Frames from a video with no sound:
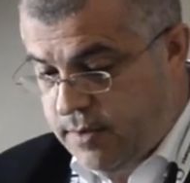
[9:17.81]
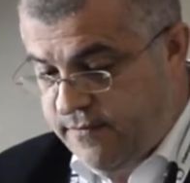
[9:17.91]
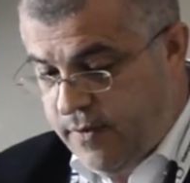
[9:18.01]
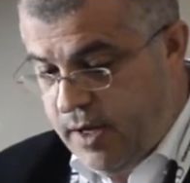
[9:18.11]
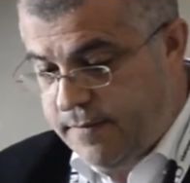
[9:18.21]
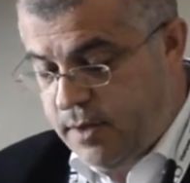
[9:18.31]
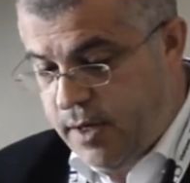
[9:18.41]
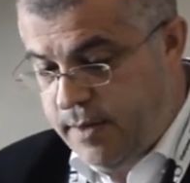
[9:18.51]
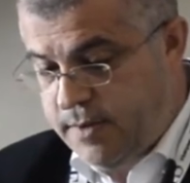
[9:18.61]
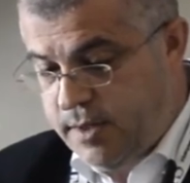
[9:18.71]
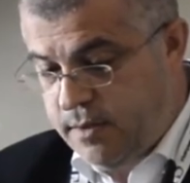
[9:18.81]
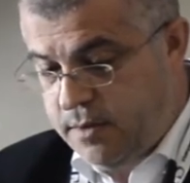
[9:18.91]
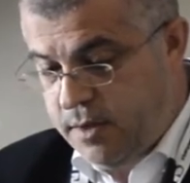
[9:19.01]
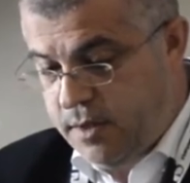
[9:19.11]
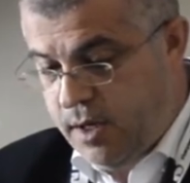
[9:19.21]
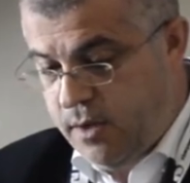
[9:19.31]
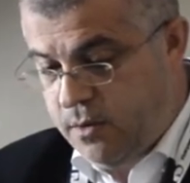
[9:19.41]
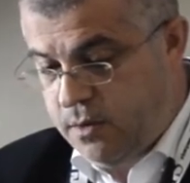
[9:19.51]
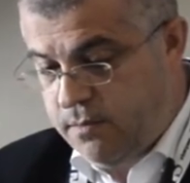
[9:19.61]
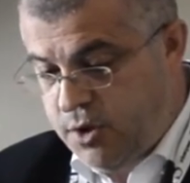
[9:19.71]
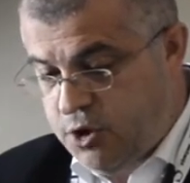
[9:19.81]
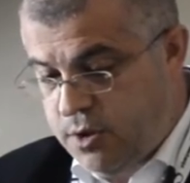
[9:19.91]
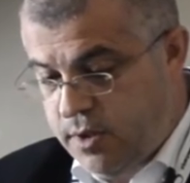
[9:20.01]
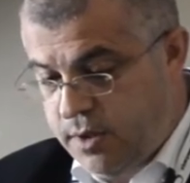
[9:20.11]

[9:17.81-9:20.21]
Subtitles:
5 times in the decree on the mission